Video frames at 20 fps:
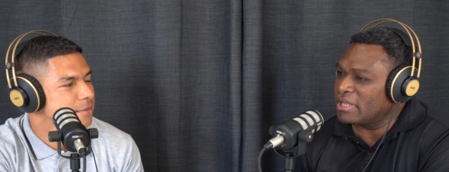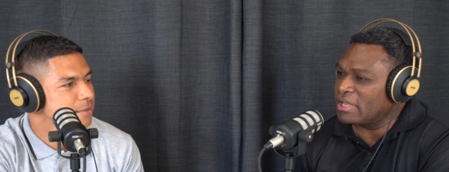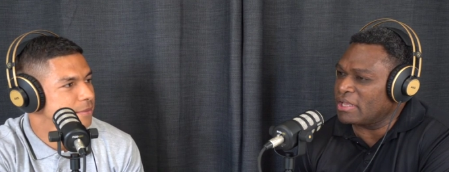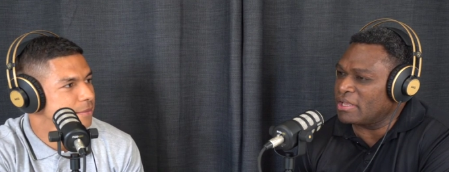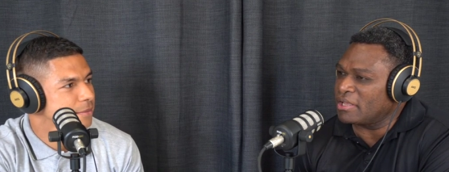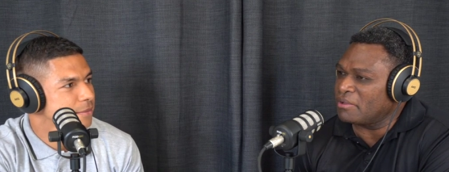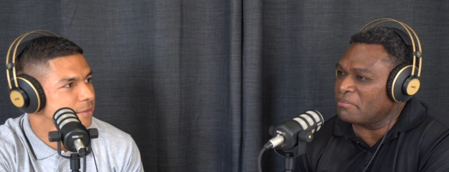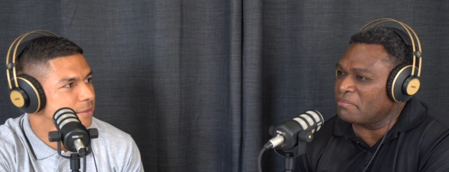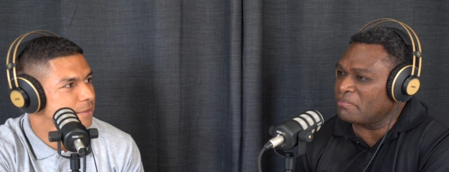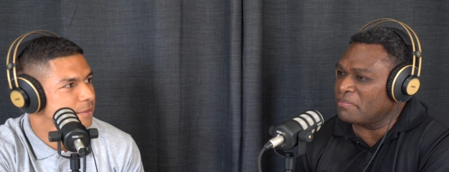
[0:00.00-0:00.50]

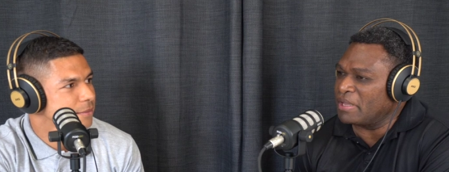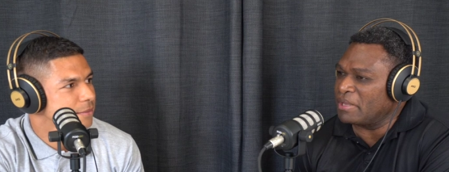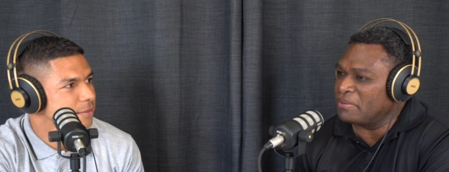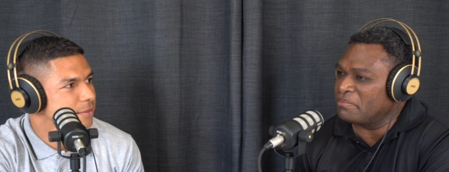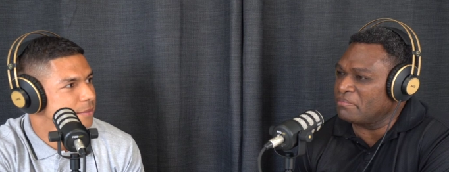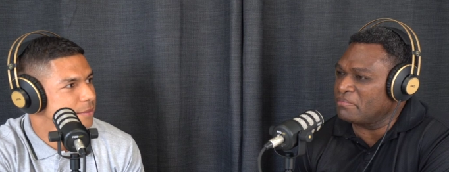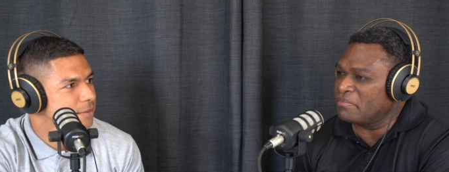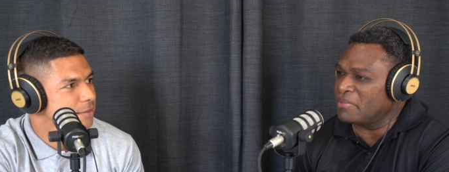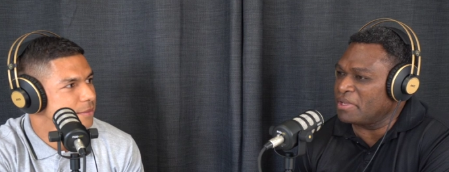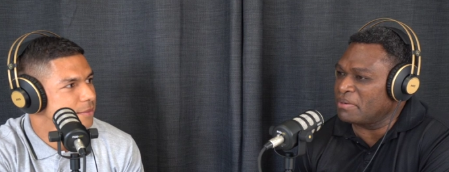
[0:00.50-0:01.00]
Speaker 1: um,
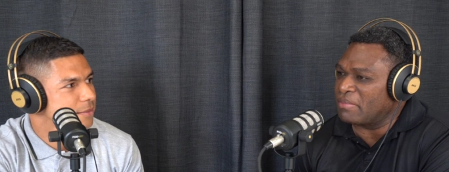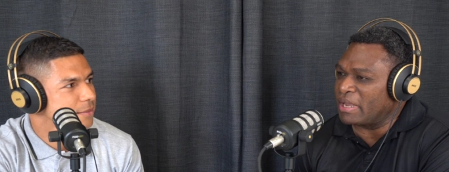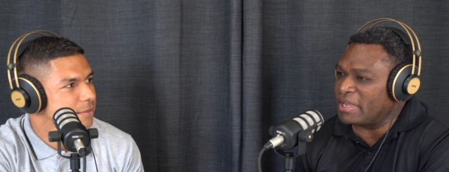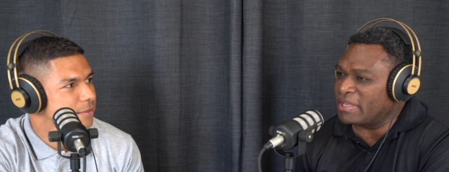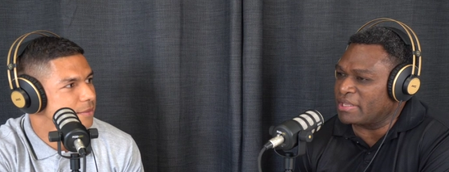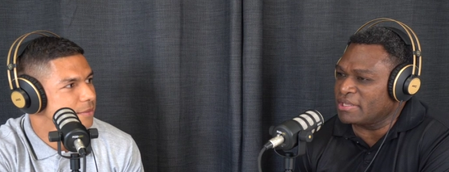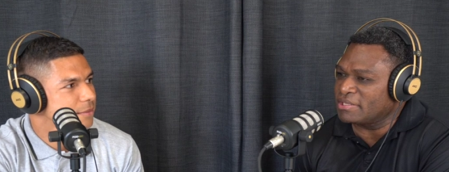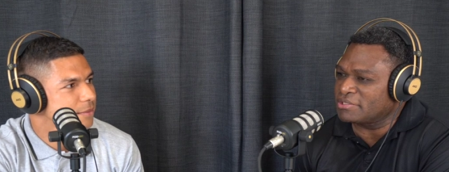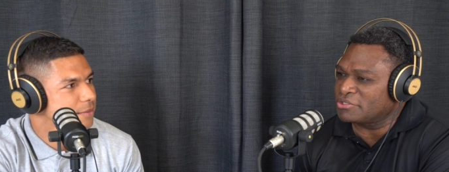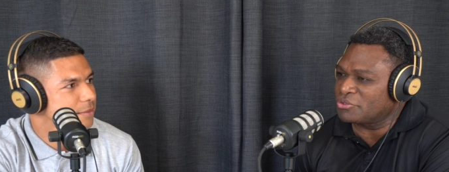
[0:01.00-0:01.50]
and and my
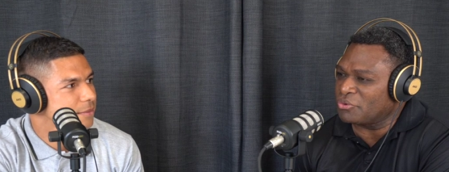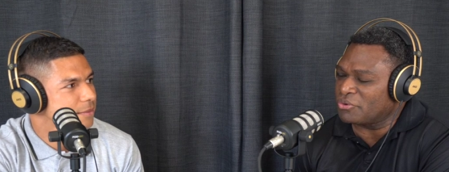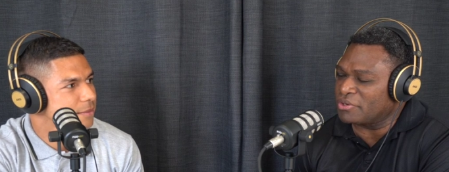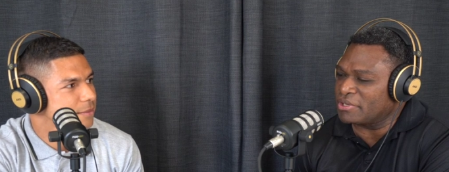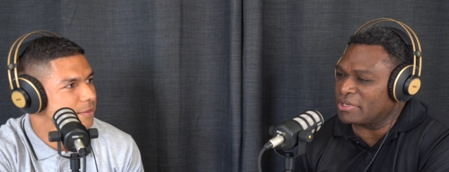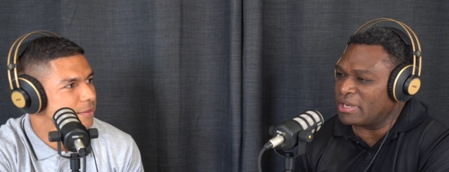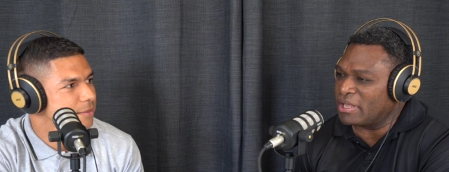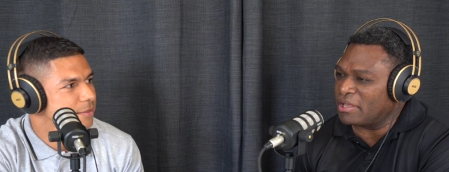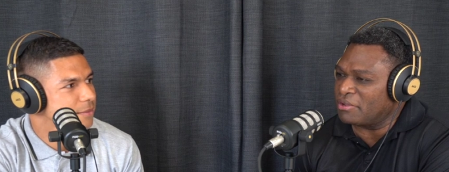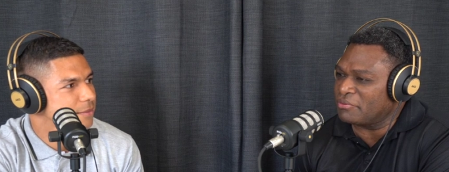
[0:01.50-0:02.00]
kids got it
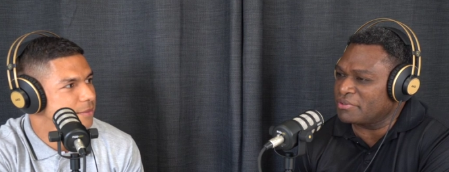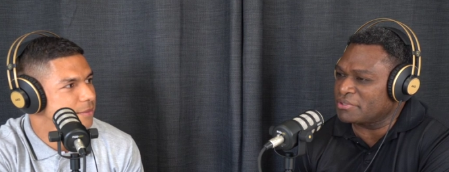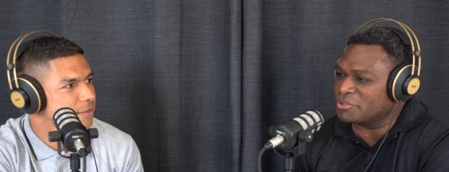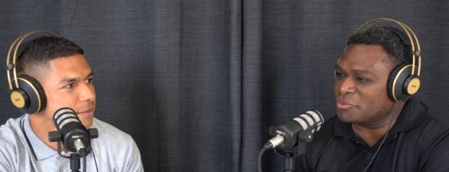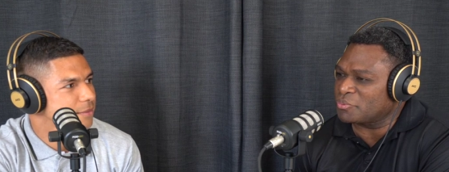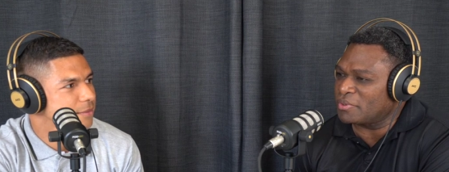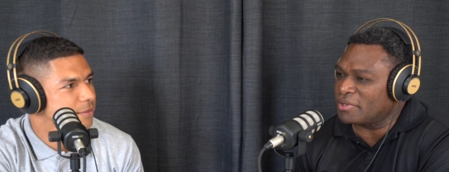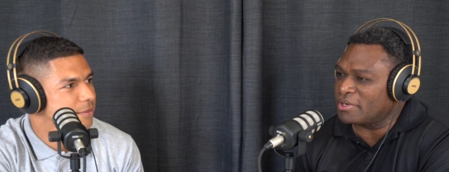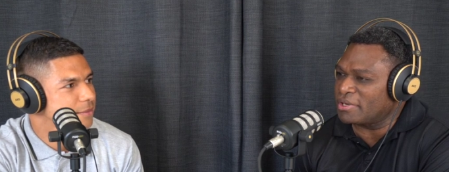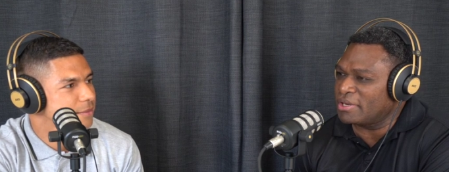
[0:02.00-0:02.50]
now as
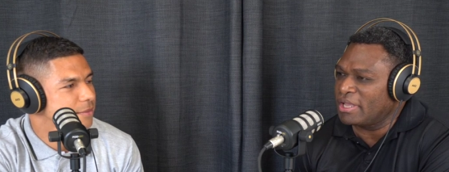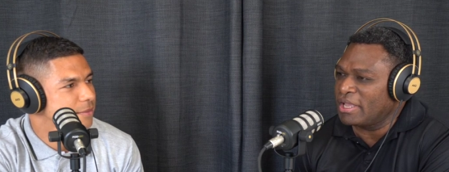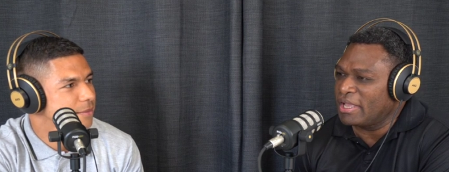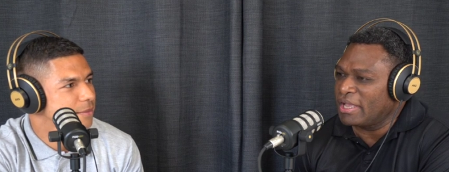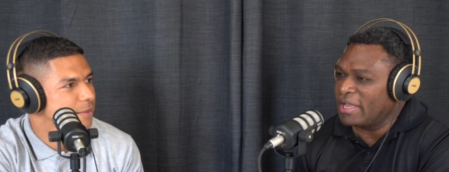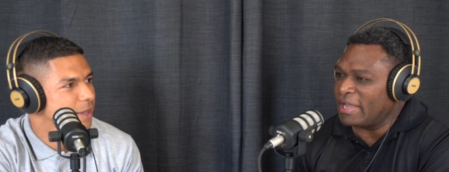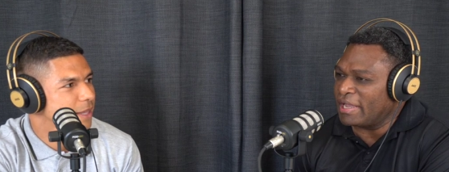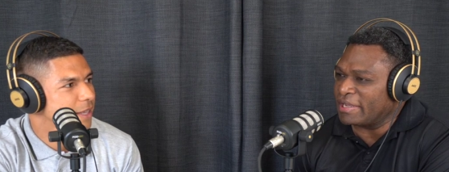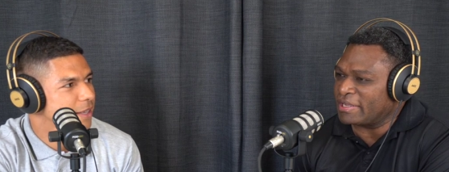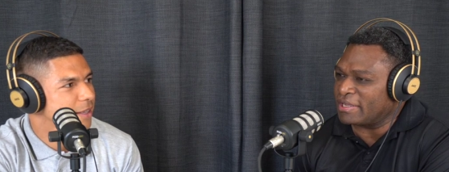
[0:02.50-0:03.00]
well.
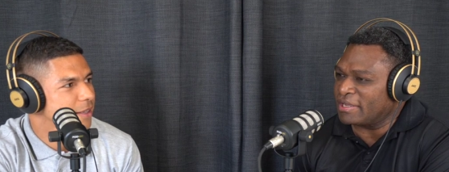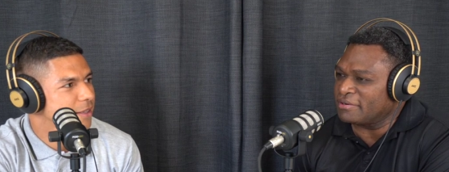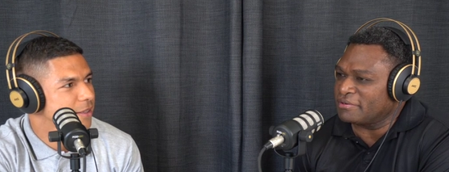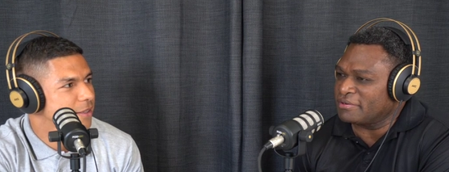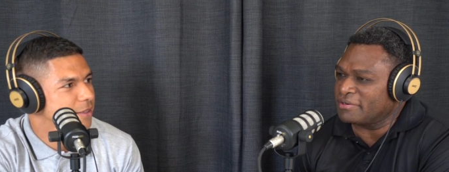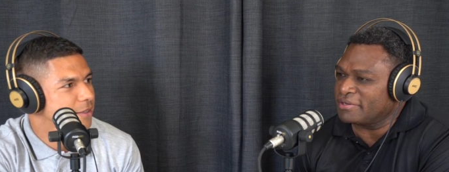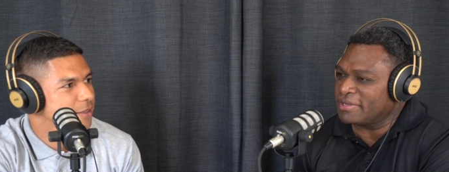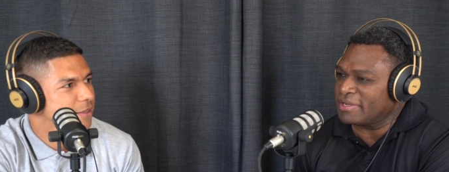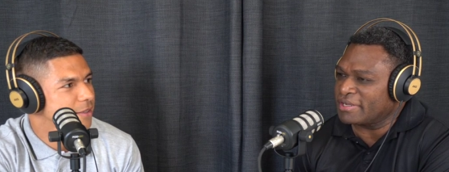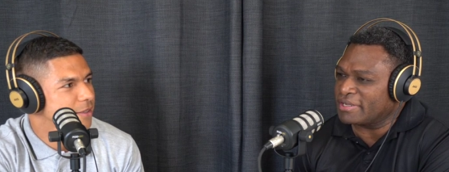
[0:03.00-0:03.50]
I can't
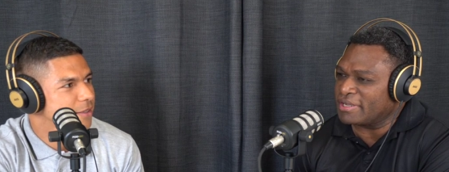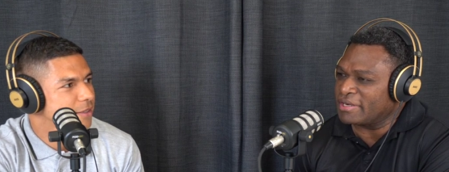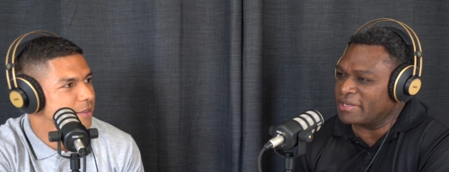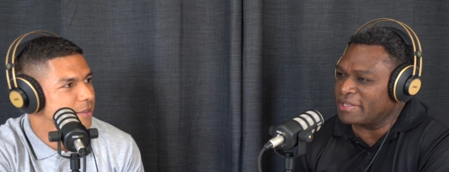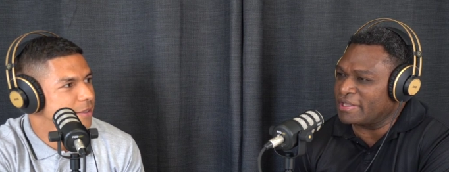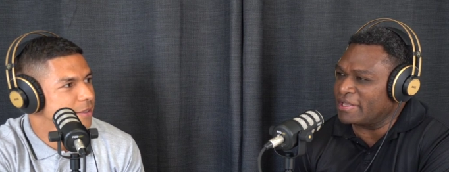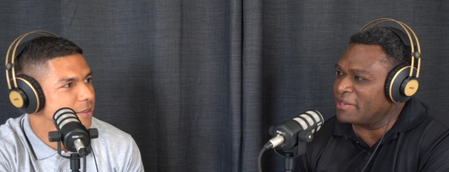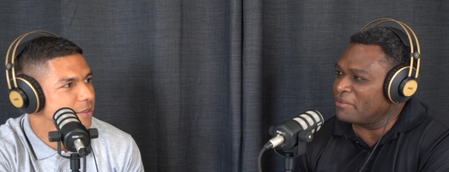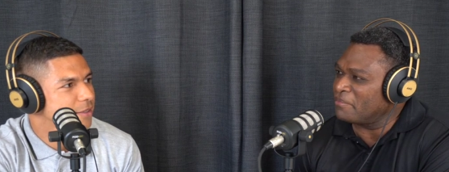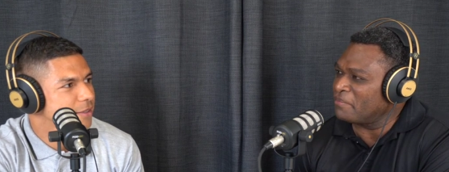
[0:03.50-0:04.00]
I can't
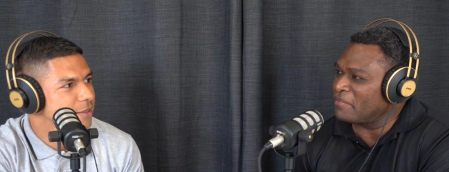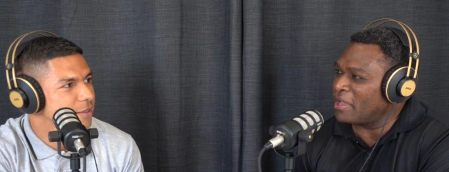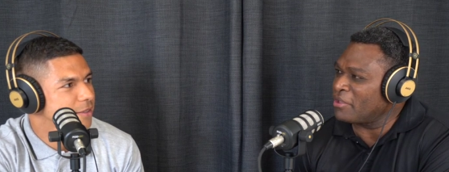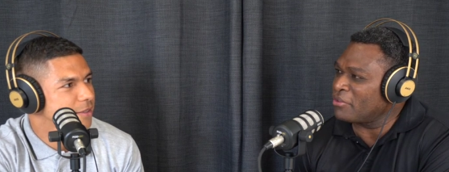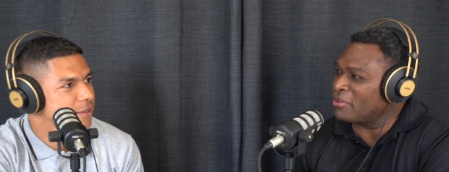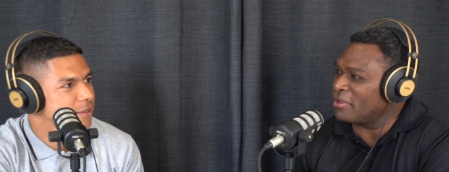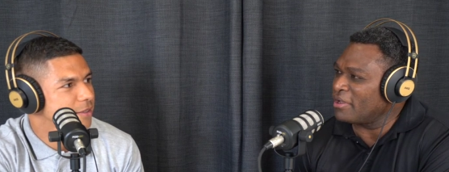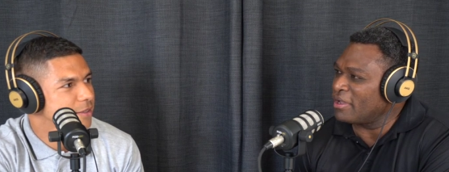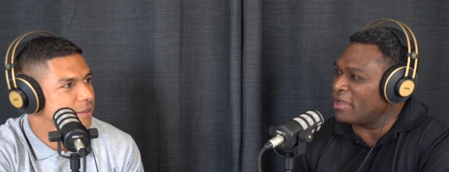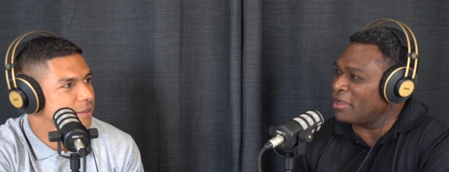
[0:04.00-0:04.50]
get them out,
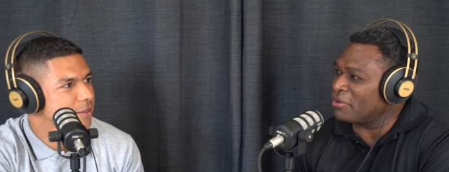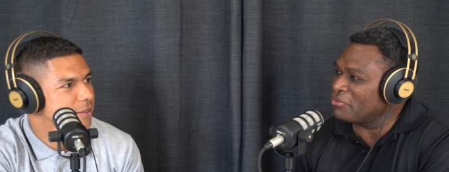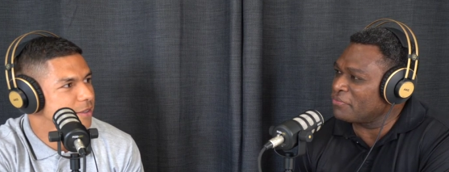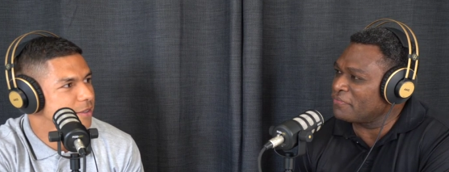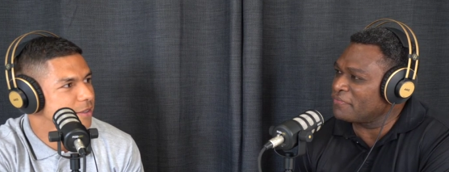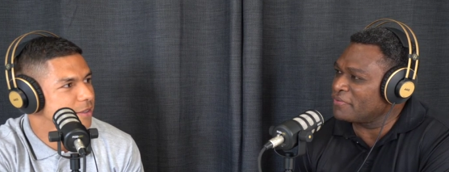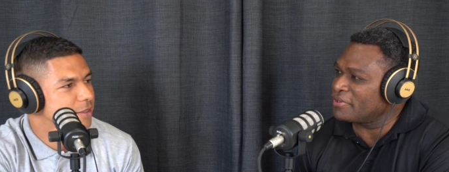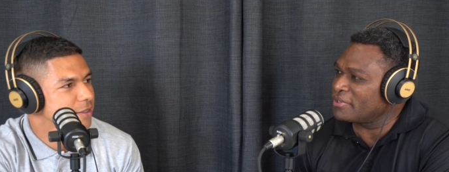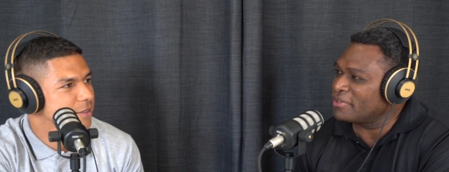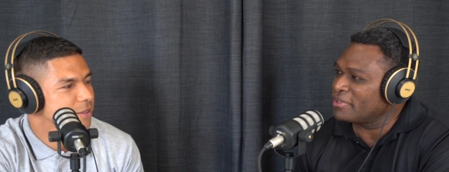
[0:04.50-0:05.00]
out of
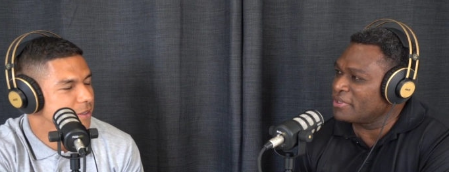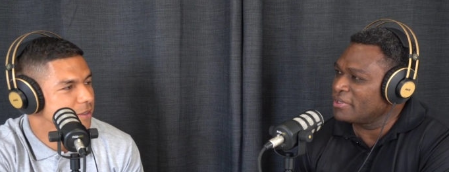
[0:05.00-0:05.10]
it.